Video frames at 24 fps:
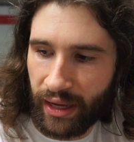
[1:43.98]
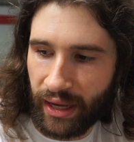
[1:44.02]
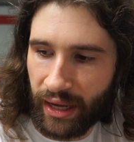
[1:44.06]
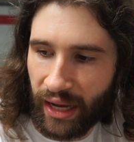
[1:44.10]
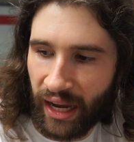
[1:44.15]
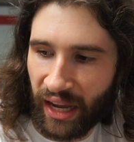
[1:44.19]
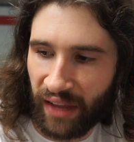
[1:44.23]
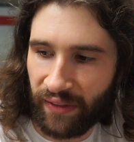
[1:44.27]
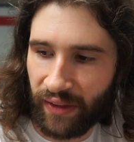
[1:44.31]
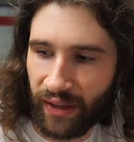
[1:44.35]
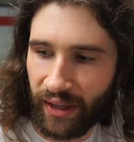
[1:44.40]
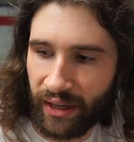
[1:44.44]

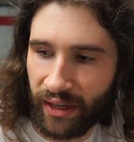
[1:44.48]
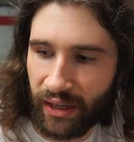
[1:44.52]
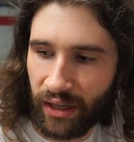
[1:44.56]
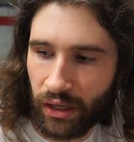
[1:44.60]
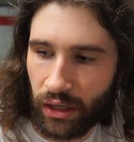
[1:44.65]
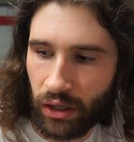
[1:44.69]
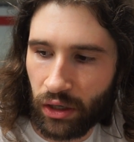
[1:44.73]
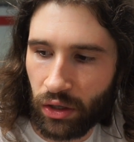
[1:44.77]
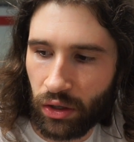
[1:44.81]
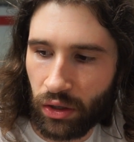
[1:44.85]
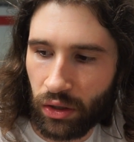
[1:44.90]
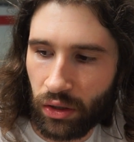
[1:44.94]
and then
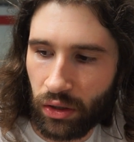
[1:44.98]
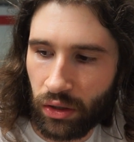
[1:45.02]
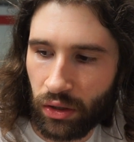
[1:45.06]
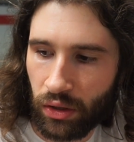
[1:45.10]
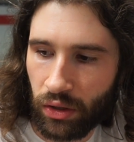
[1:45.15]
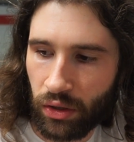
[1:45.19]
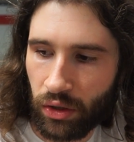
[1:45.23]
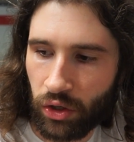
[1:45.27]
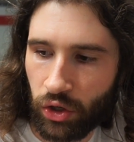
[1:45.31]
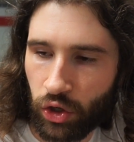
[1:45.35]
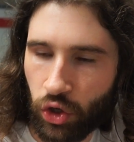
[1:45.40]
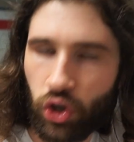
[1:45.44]

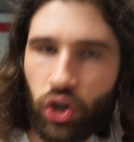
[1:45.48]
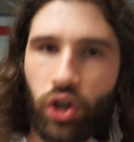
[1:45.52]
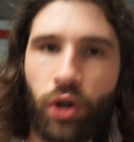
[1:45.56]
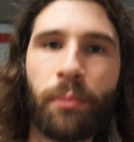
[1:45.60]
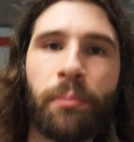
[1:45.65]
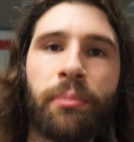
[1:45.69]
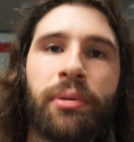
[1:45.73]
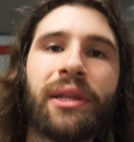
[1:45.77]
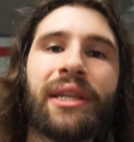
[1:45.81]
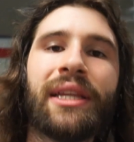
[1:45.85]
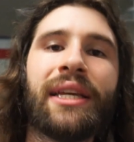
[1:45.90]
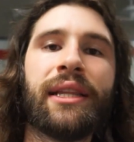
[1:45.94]
you're
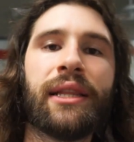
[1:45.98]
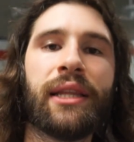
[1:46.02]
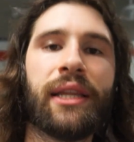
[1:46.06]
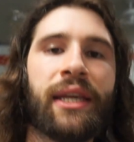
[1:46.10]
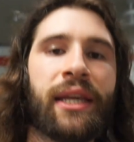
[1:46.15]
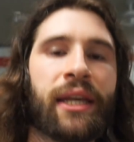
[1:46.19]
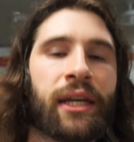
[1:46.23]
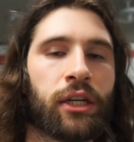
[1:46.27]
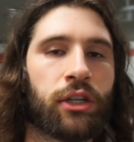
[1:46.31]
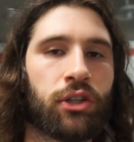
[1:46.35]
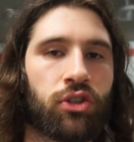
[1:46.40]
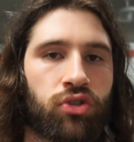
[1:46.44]
completely
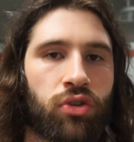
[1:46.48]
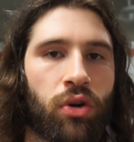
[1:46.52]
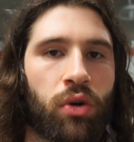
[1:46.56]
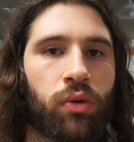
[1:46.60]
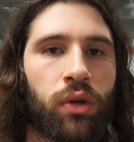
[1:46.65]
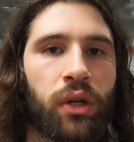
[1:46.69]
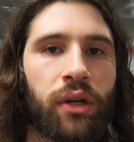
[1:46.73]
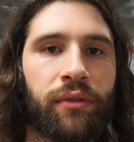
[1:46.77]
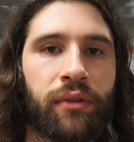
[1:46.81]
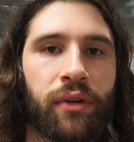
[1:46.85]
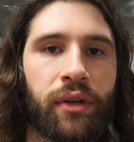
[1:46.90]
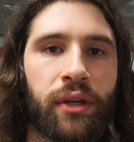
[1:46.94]
in control
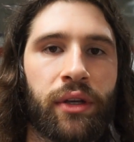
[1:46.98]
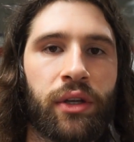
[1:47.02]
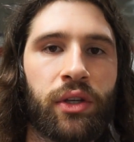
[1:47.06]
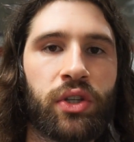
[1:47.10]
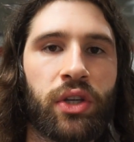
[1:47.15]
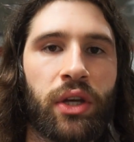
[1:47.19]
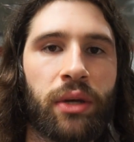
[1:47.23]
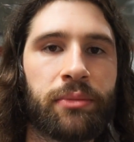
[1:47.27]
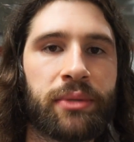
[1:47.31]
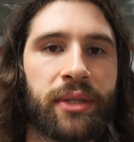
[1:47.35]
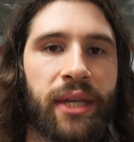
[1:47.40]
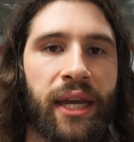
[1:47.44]
of it. You see
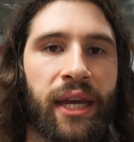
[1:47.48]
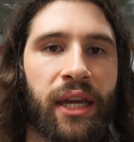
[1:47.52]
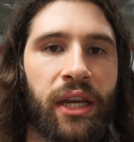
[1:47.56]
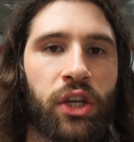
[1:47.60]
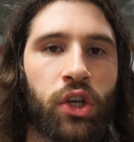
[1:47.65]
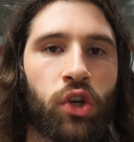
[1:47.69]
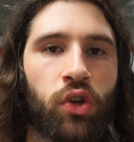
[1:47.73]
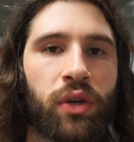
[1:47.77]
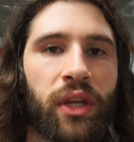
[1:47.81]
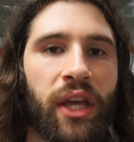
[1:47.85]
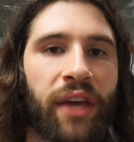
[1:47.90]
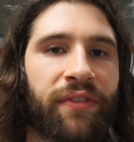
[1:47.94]
what I'm saying?
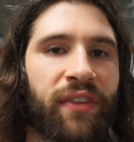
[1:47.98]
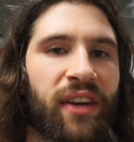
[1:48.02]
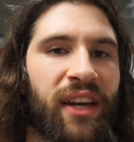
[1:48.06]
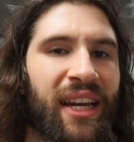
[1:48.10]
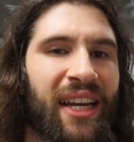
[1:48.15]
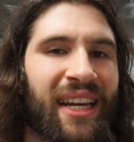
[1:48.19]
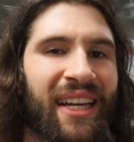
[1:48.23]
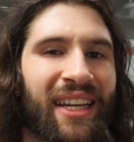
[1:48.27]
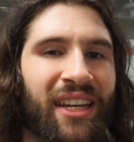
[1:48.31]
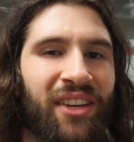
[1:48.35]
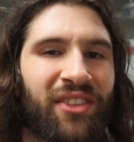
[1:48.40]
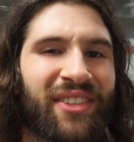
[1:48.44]
You're
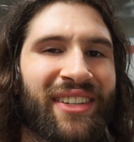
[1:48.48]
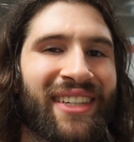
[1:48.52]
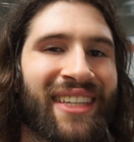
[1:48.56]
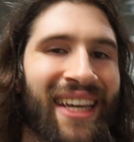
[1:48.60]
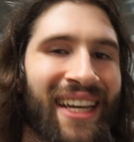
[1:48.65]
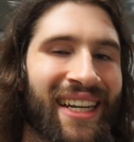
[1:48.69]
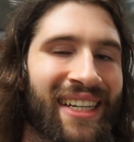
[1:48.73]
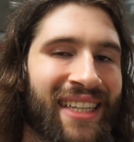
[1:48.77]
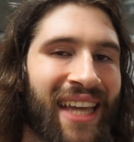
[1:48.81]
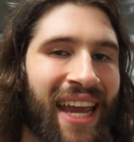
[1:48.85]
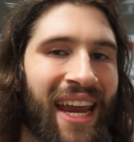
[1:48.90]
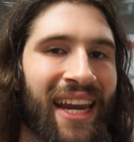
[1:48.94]
lifting, you're
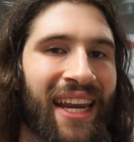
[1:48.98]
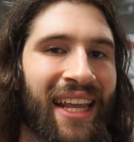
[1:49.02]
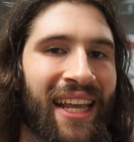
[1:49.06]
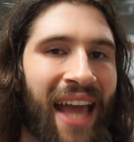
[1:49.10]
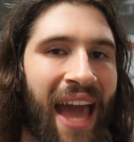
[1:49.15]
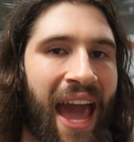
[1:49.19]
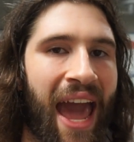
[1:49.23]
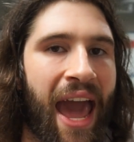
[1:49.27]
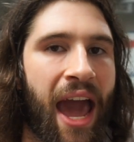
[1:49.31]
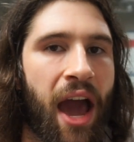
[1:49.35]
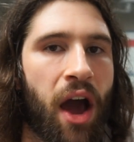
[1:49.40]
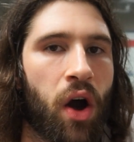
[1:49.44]
dictating
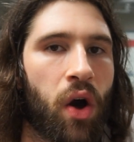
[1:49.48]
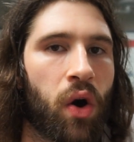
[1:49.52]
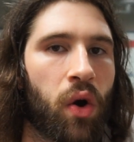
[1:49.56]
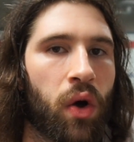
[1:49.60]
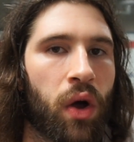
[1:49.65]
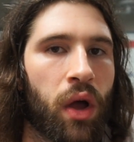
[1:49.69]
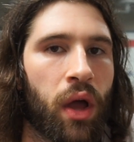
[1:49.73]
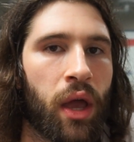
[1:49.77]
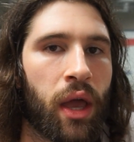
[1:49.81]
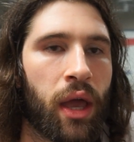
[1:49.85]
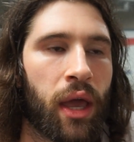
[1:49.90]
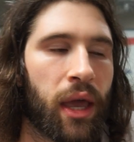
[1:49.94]
how
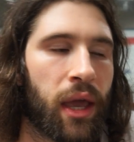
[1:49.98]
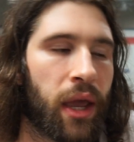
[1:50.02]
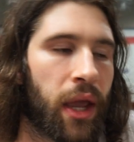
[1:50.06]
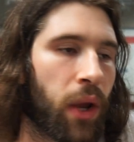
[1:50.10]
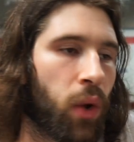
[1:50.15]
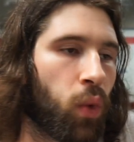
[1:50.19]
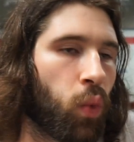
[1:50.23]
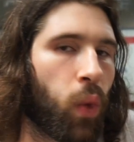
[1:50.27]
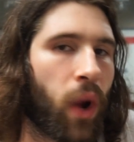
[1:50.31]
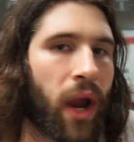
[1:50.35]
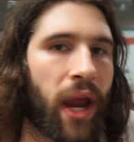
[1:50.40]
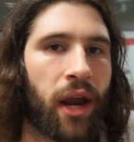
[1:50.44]

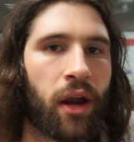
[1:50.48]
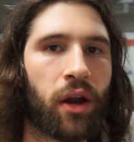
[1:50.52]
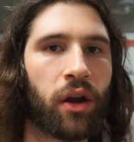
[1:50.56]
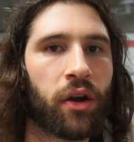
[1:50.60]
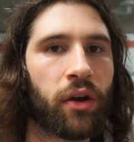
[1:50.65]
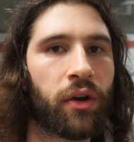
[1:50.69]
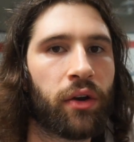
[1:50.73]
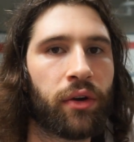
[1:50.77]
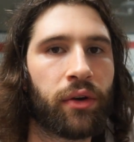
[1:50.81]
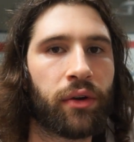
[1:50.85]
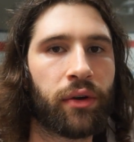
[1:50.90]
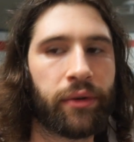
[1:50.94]
and
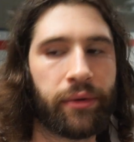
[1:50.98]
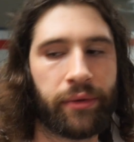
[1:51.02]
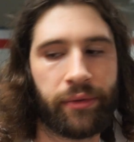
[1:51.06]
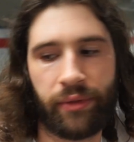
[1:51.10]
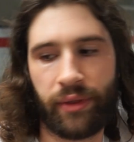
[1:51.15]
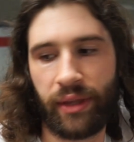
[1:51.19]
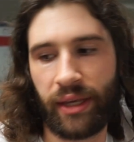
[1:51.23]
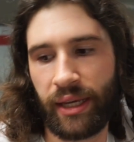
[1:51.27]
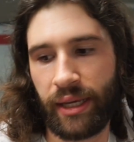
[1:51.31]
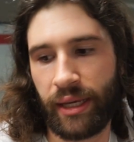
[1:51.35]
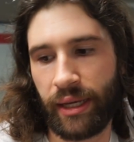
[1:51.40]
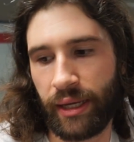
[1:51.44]
where
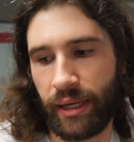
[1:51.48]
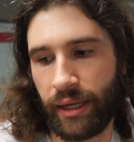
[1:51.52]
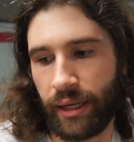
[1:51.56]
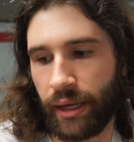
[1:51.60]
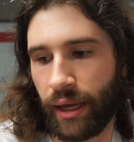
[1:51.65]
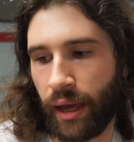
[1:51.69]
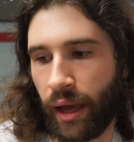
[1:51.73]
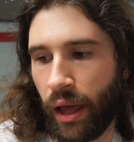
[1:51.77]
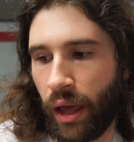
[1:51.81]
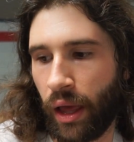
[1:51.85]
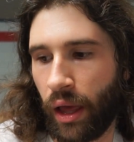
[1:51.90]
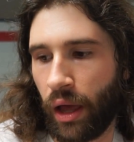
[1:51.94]
the
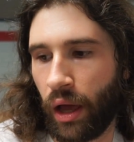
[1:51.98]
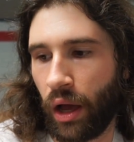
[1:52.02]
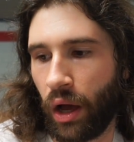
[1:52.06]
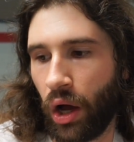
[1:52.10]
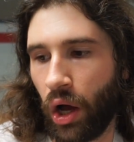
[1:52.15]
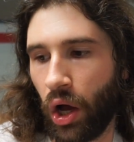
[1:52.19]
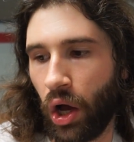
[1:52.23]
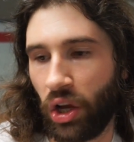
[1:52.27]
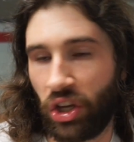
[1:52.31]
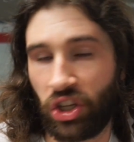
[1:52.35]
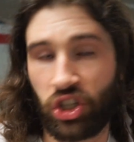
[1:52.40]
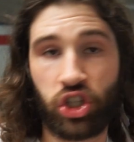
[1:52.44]

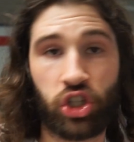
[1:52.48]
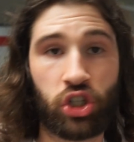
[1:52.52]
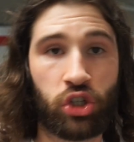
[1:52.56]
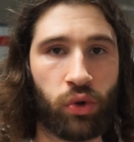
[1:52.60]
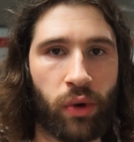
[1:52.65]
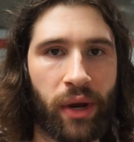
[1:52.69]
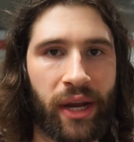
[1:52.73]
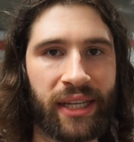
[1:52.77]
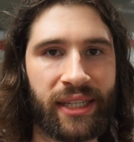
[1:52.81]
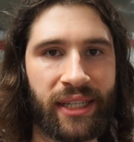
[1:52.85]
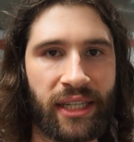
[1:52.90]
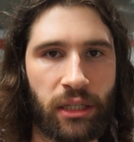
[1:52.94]
uh,
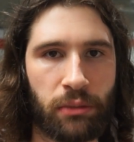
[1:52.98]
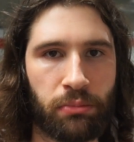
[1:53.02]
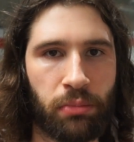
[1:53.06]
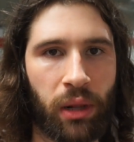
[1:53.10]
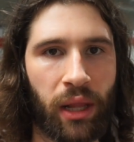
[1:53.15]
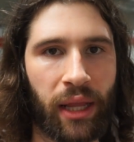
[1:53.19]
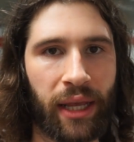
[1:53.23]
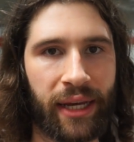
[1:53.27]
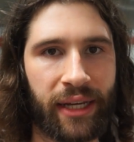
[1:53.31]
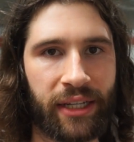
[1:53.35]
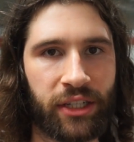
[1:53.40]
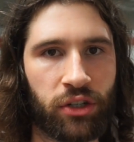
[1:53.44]
stress is
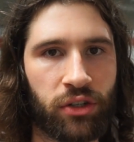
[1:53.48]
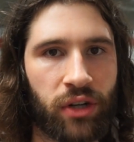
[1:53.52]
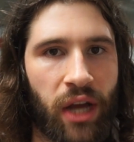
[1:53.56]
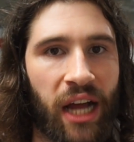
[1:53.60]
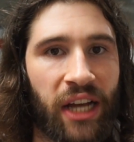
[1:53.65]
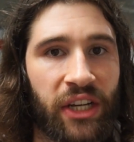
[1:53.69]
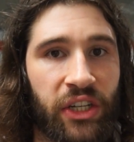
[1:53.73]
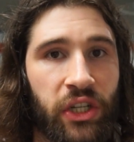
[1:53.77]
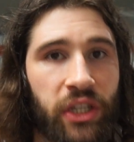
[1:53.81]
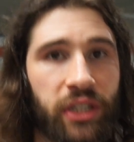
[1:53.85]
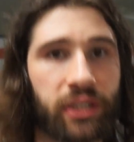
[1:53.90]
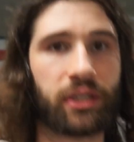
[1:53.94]
placed. You're
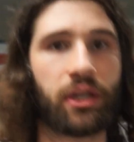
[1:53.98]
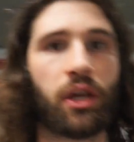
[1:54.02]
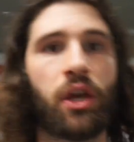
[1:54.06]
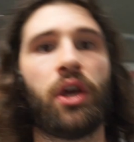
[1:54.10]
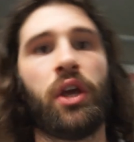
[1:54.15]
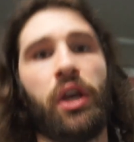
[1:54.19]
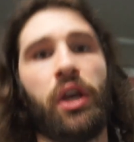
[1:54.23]
not just